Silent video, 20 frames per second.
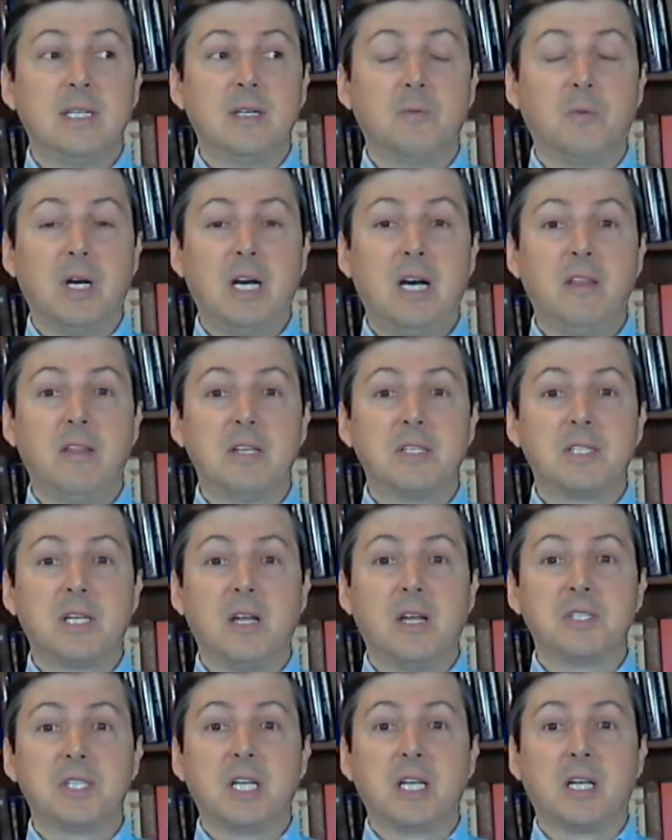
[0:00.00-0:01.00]
Wow, that
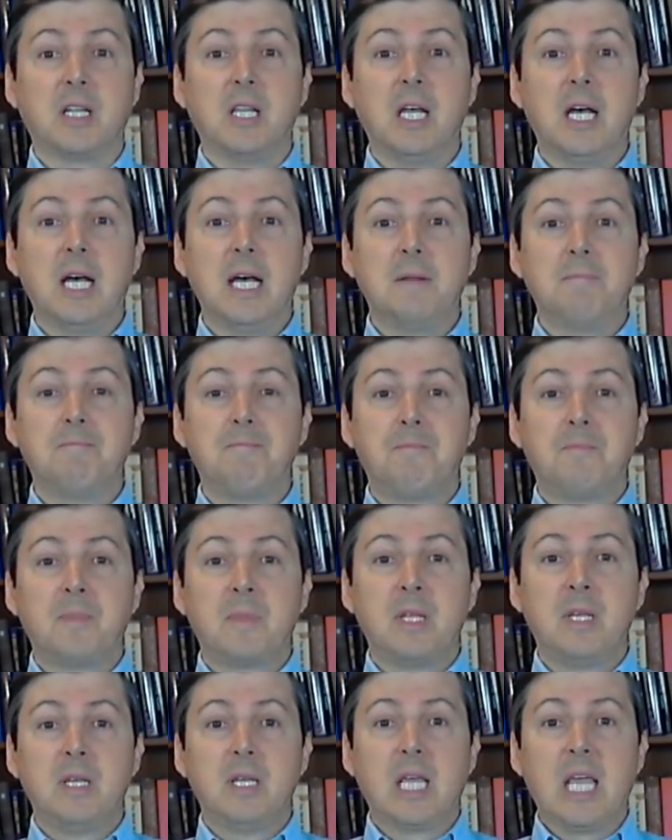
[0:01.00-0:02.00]
sounds like a lot.
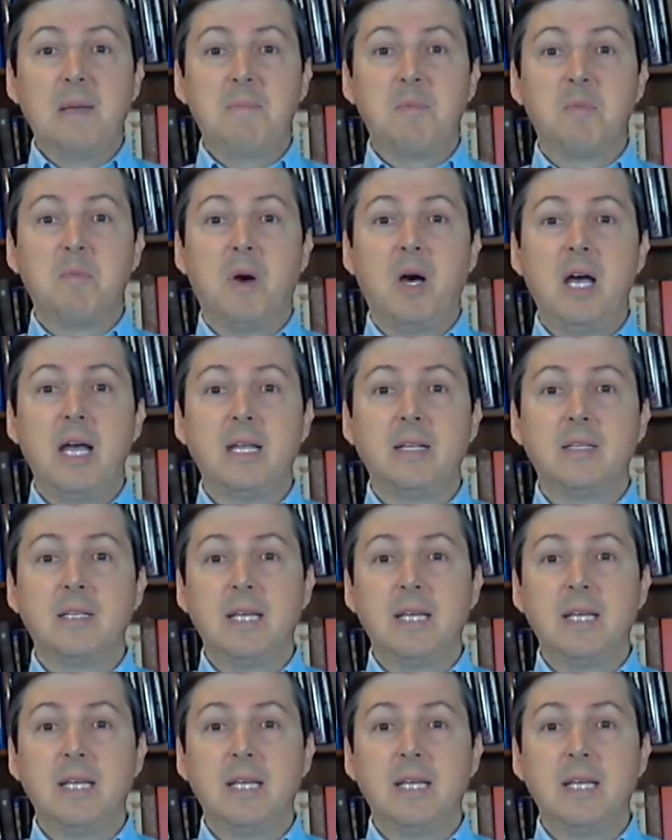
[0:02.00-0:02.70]
Keep in mind,